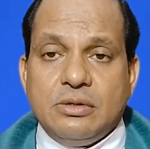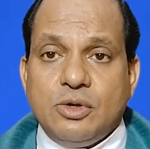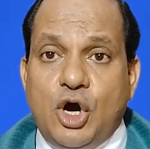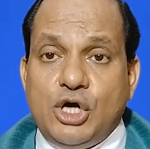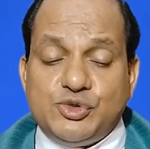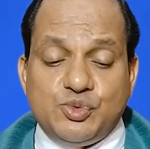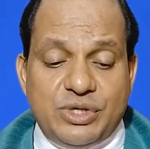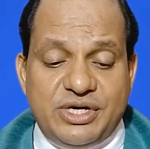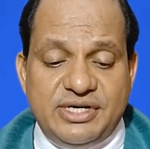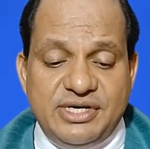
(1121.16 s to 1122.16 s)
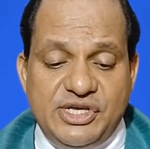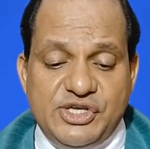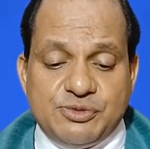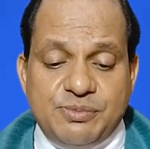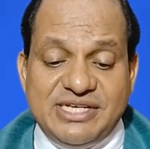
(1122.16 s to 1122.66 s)
God's word
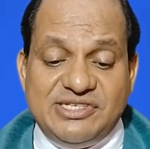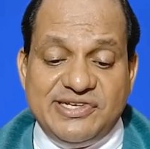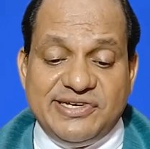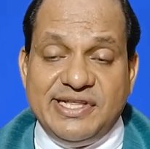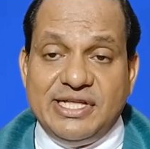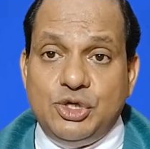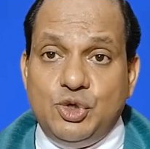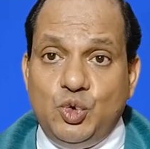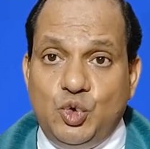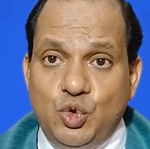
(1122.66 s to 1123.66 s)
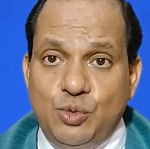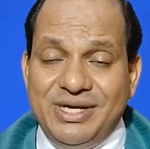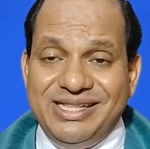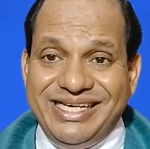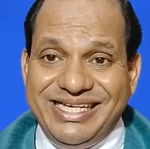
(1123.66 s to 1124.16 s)
is mightier than
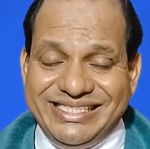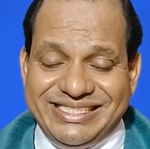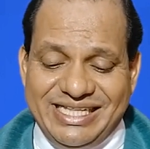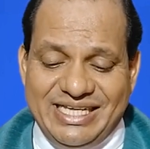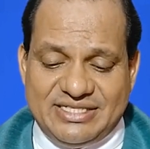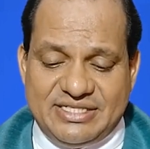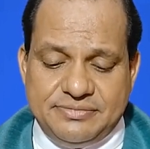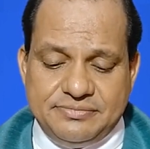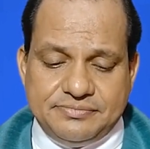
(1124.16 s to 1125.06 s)
human intellect.